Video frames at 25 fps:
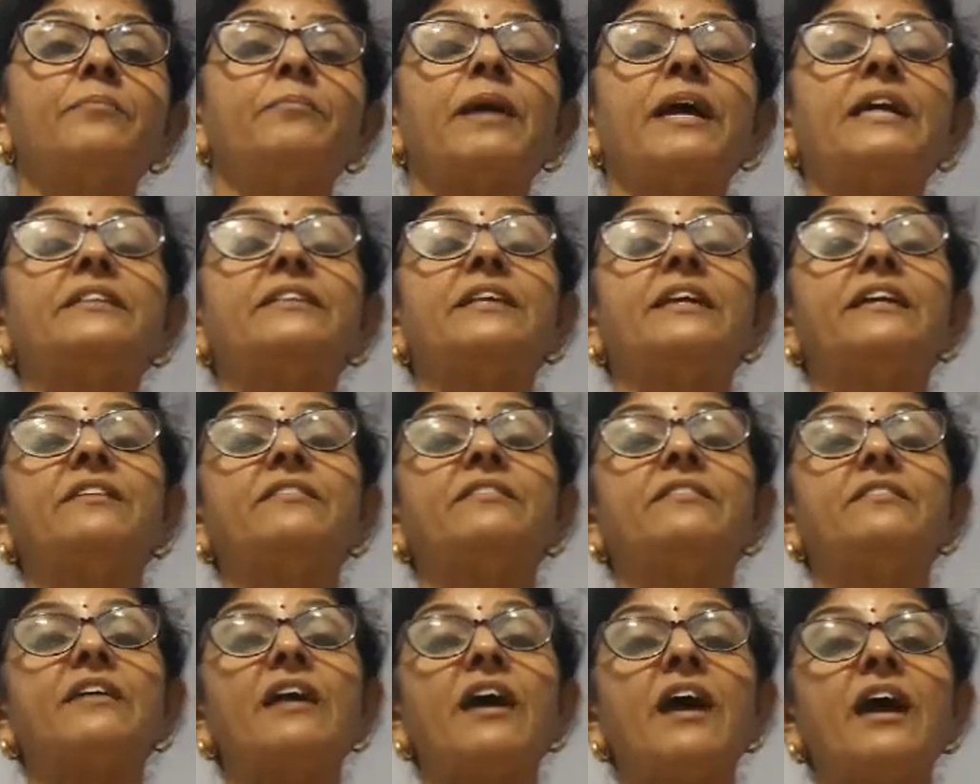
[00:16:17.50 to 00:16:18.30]
By
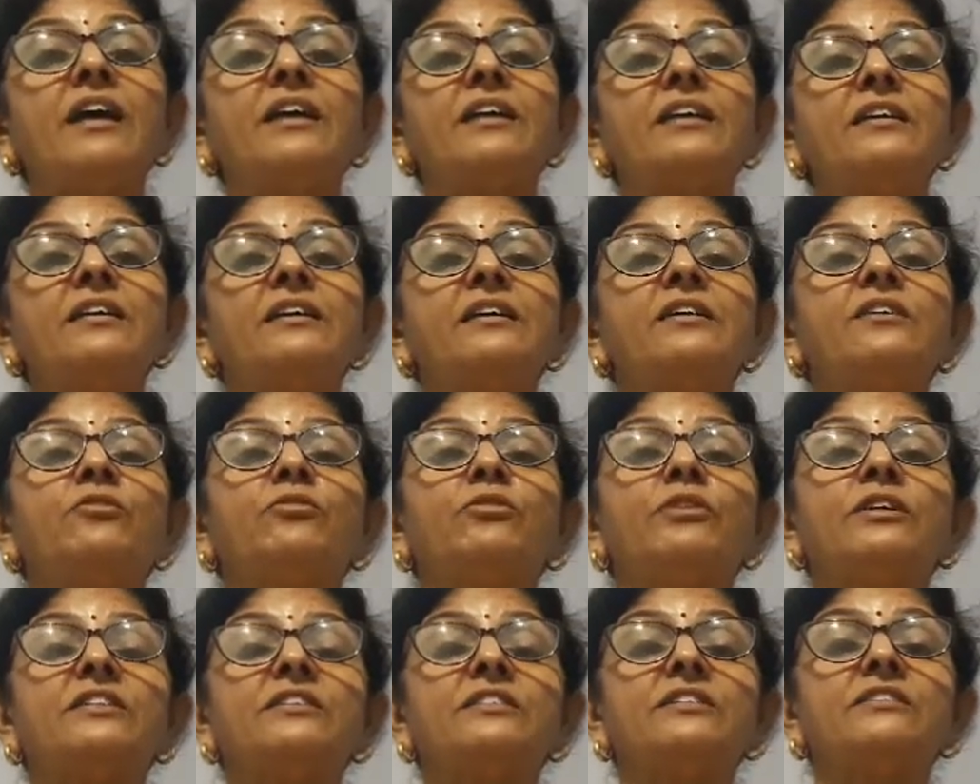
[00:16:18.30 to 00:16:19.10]
the sky
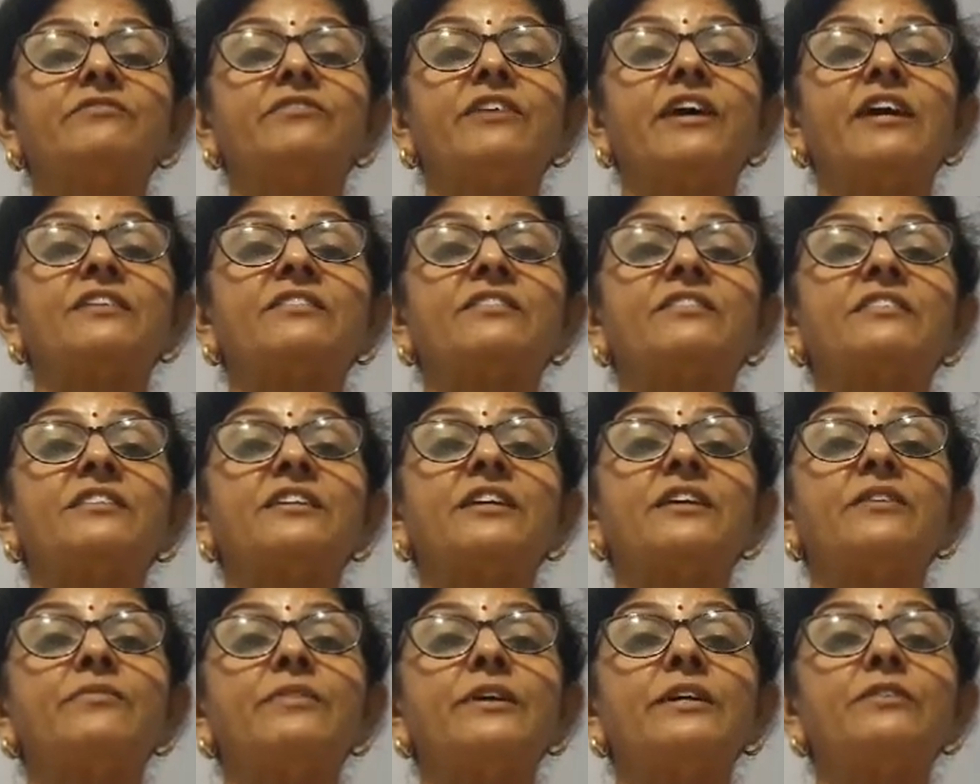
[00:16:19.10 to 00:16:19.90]
which was
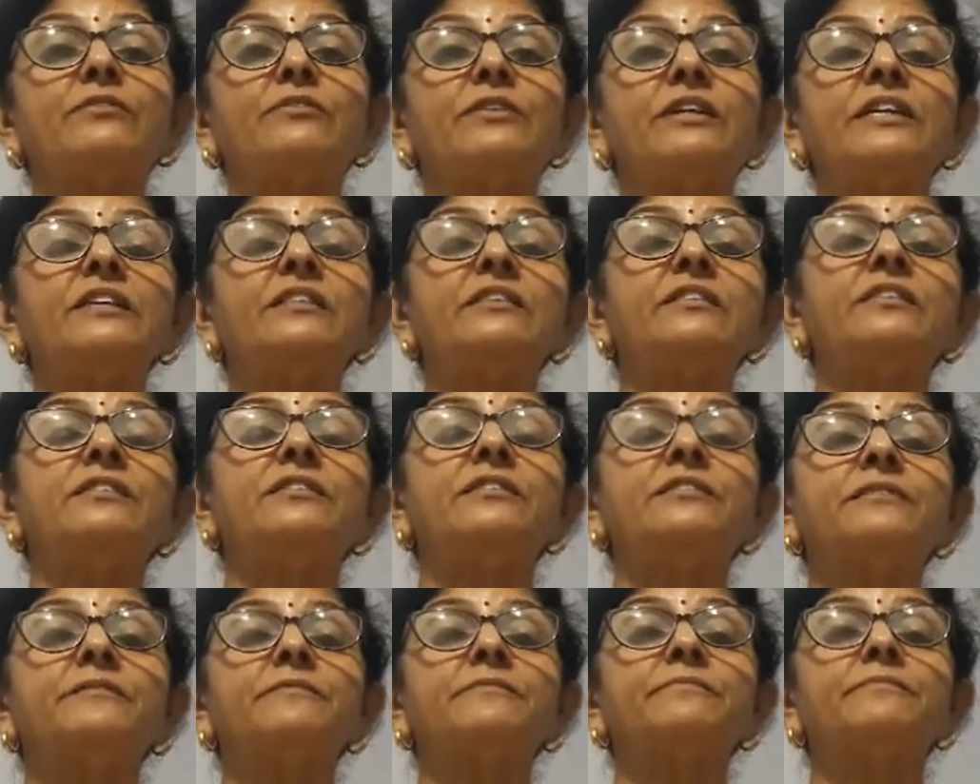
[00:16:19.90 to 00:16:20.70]
covered with
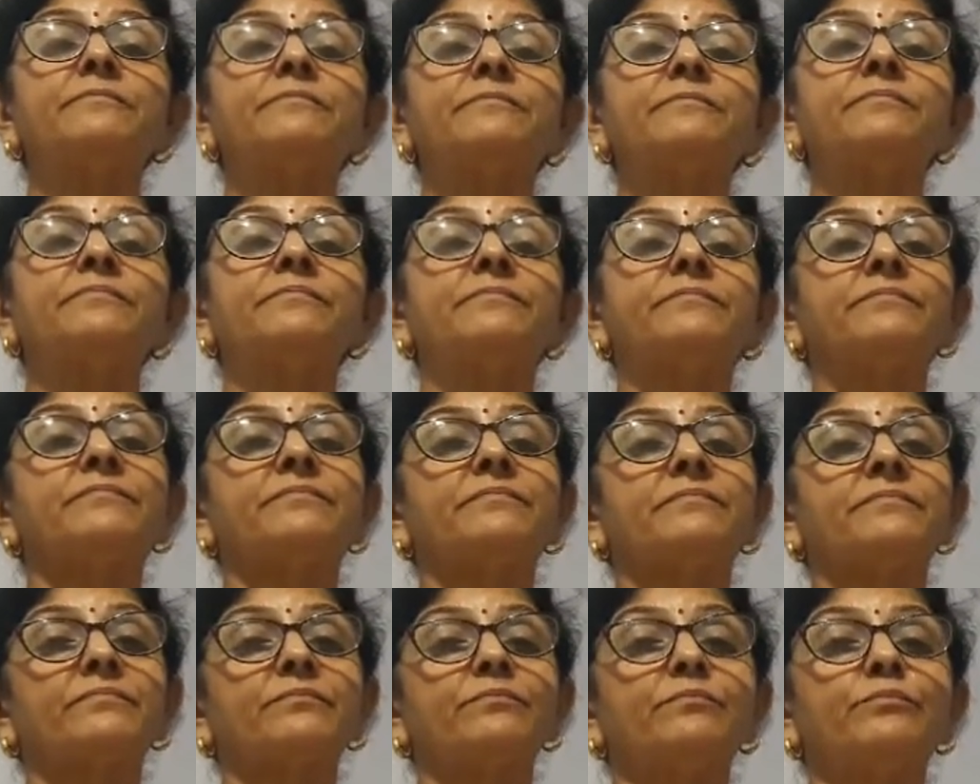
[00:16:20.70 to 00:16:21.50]

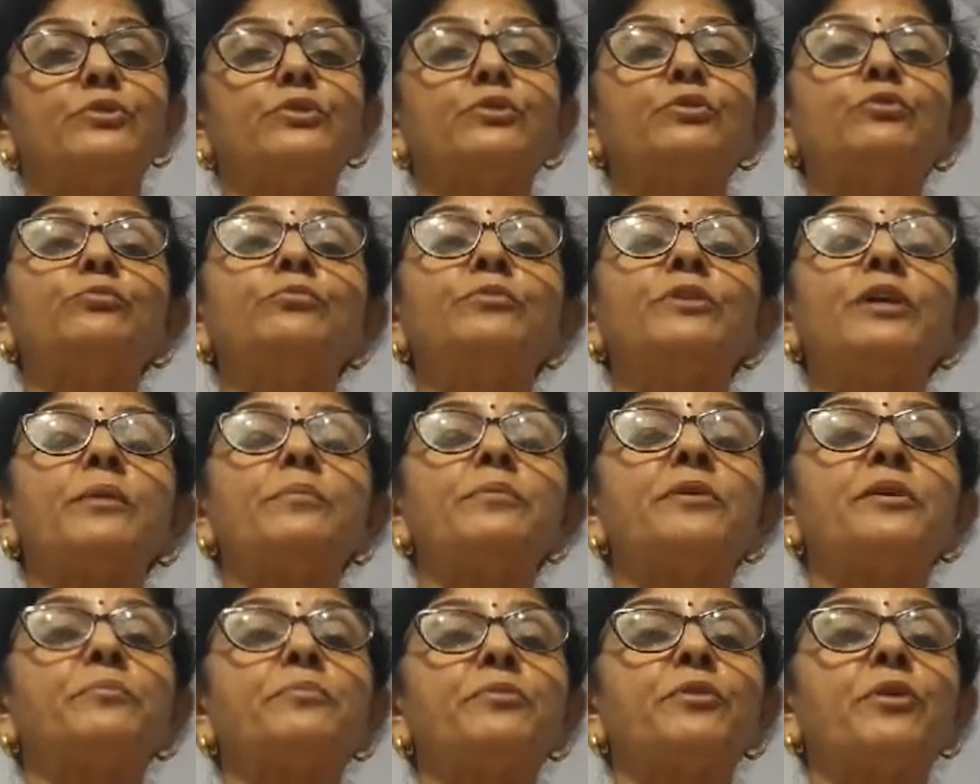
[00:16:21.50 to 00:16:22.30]
fume
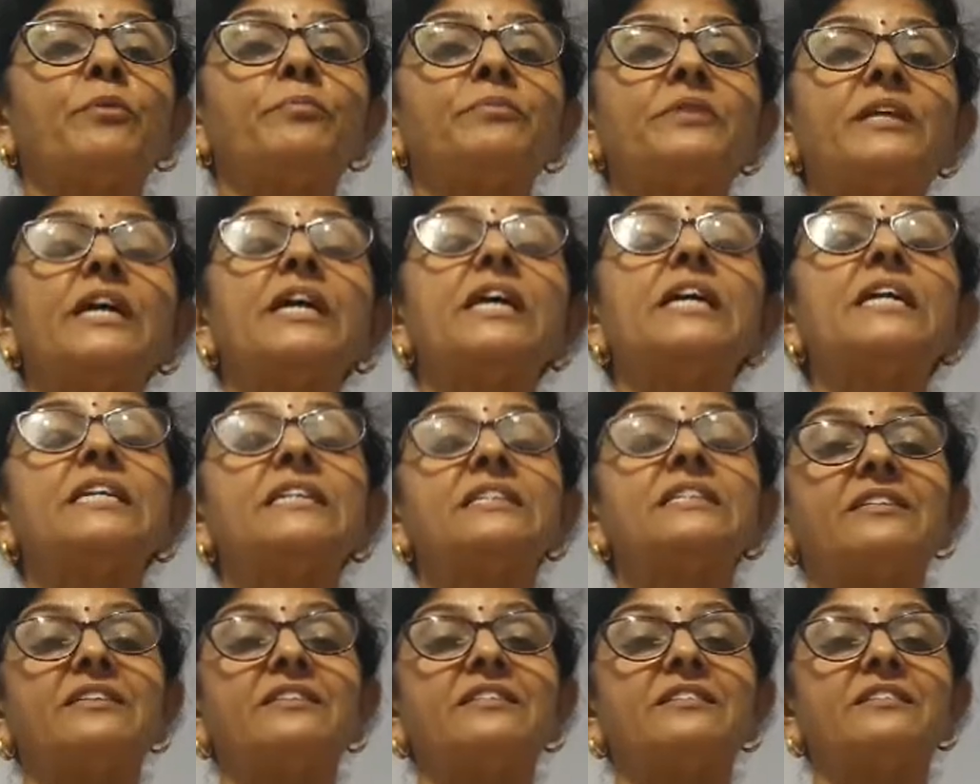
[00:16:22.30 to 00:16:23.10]
coming from the
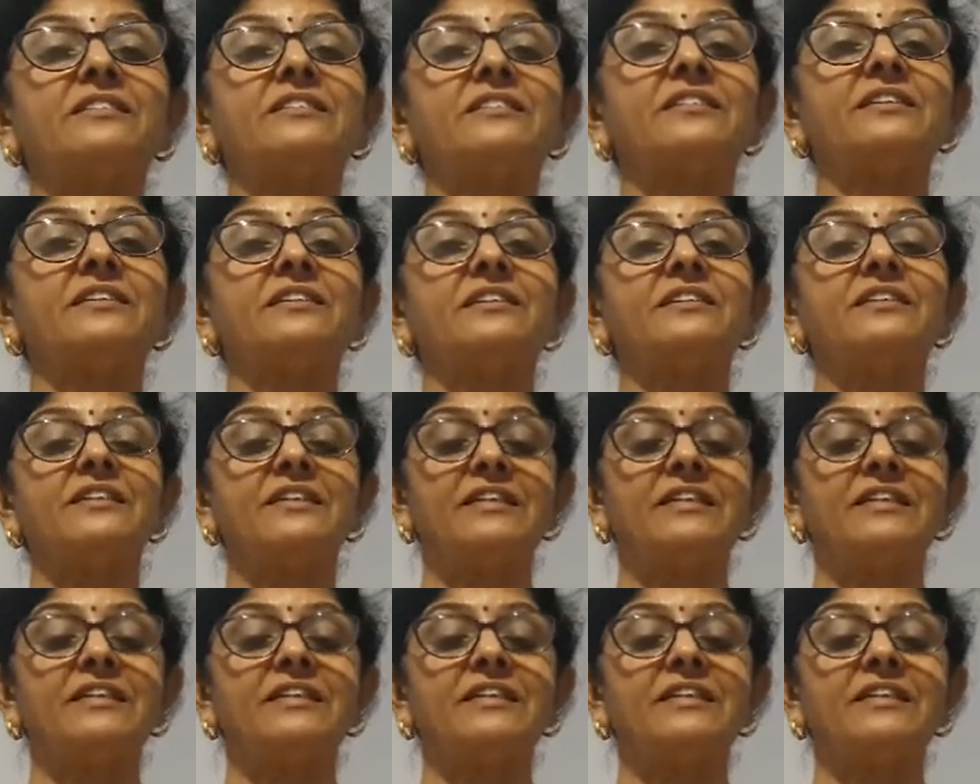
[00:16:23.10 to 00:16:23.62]
industry.